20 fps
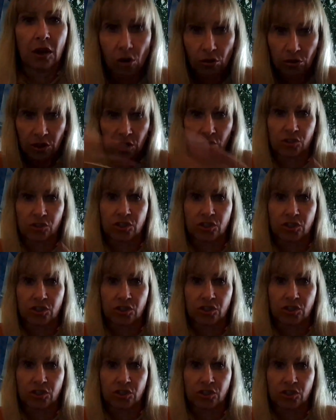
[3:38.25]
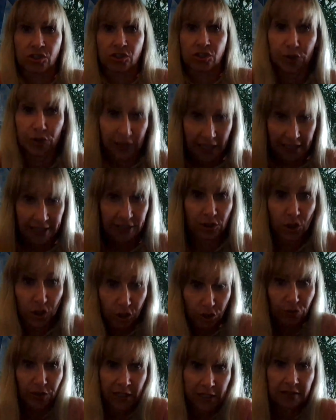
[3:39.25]
Hotels are closed, so they
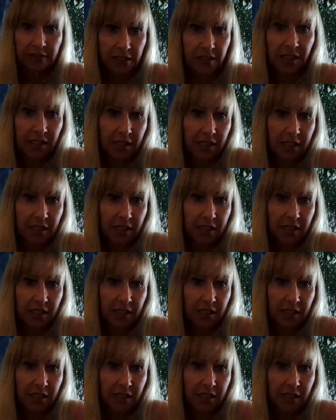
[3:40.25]
do need their stuff.